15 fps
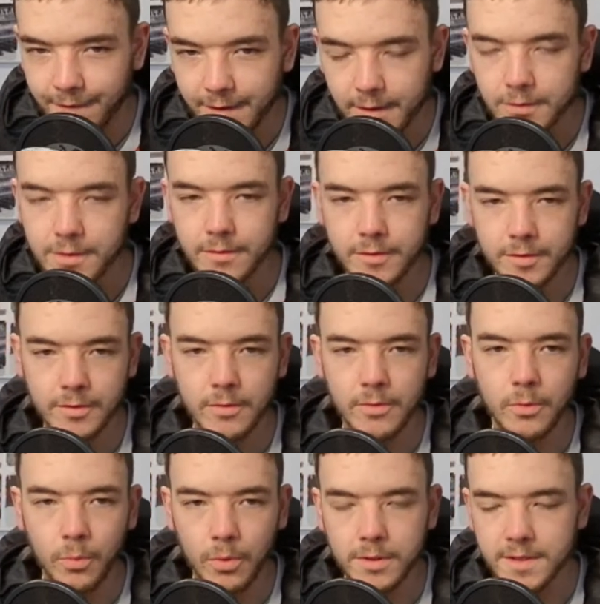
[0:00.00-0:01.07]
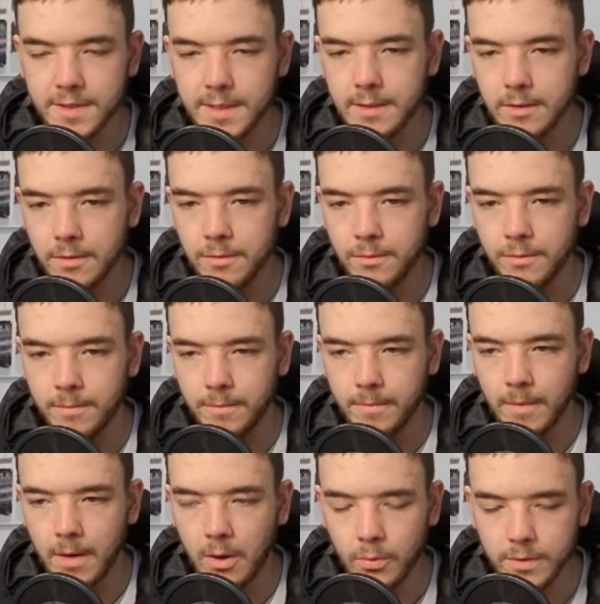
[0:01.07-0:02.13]
If he doesn't score, what does he do?
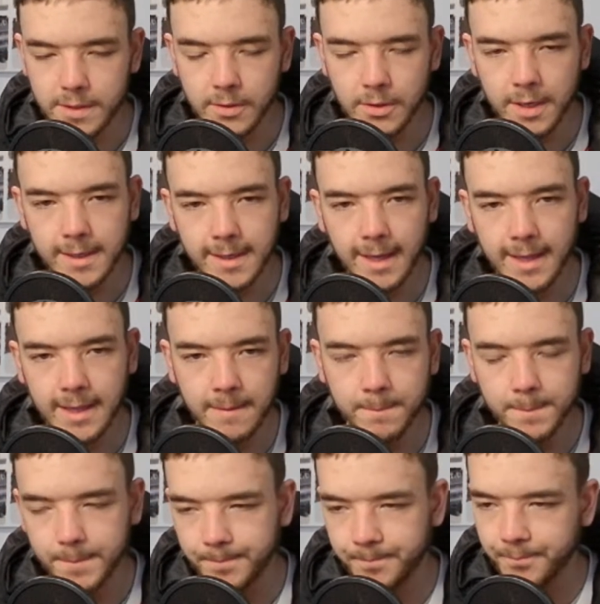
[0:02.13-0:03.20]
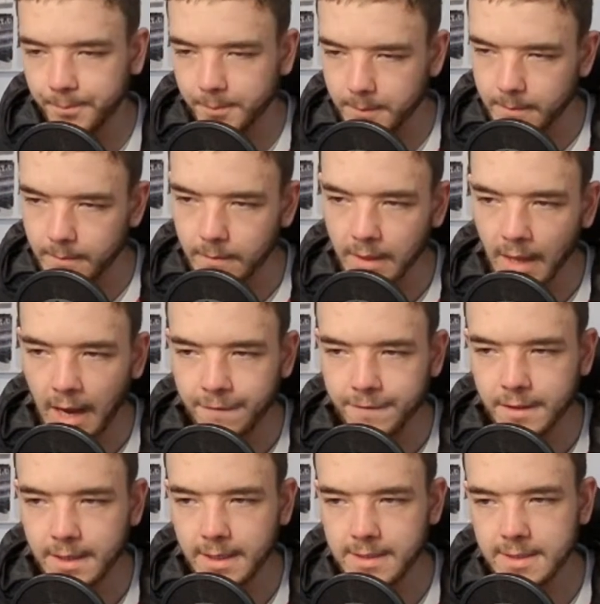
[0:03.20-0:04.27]
I was looking at him
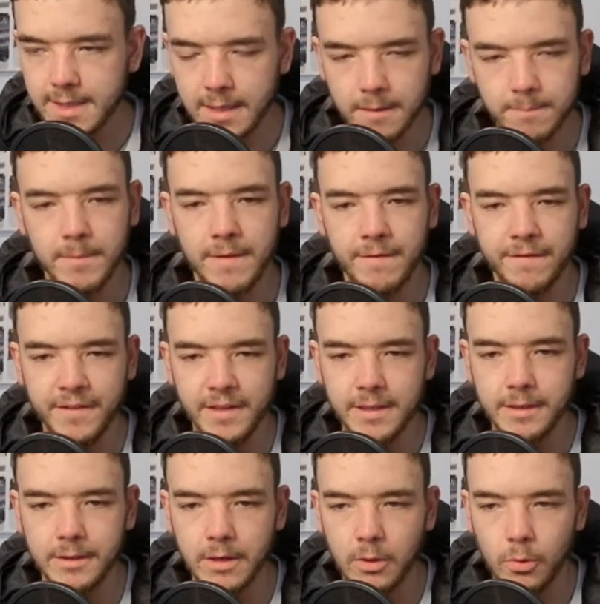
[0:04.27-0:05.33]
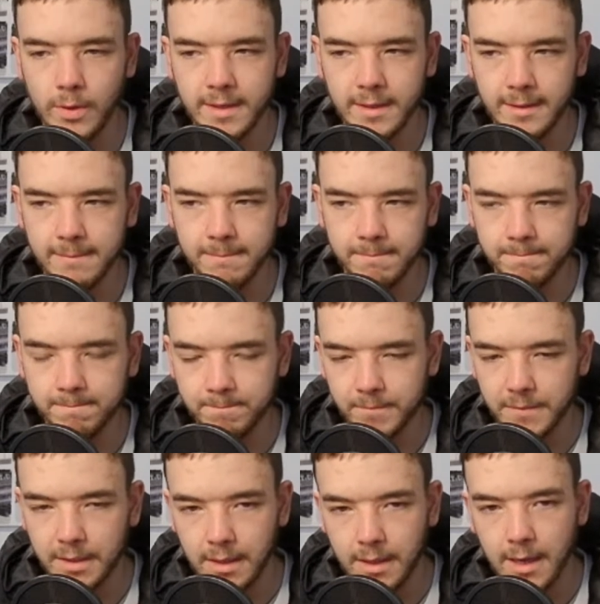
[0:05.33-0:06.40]
after that second Benfica goal went in,
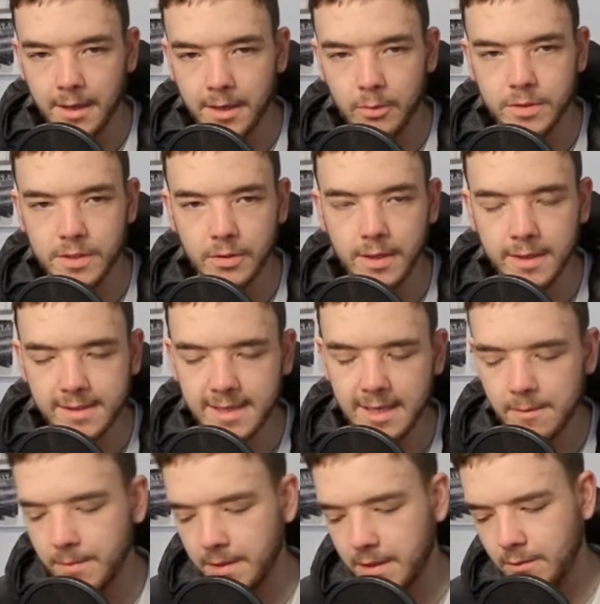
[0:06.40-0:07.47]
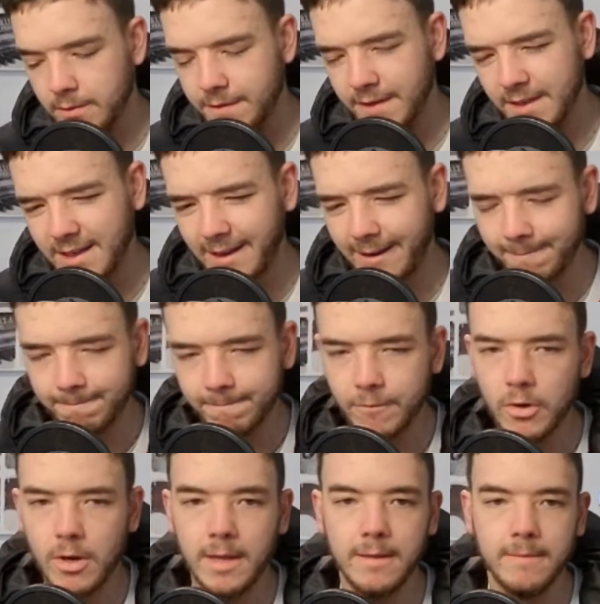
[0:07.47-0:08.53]
and I was looking to him and I was thinking,
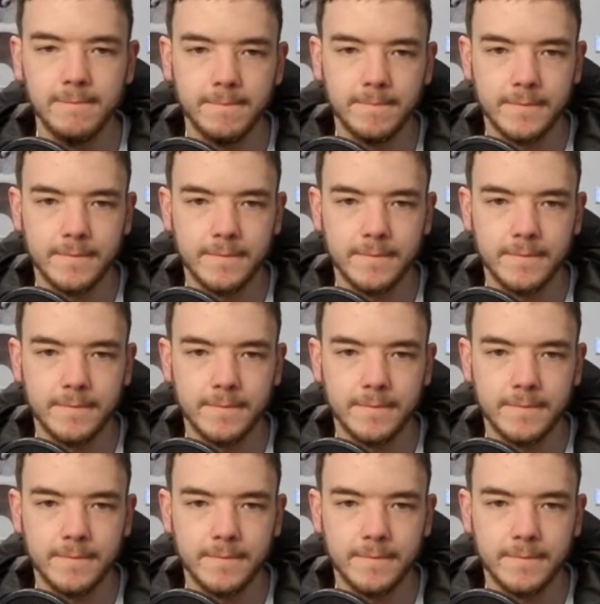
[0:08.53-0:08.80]
right,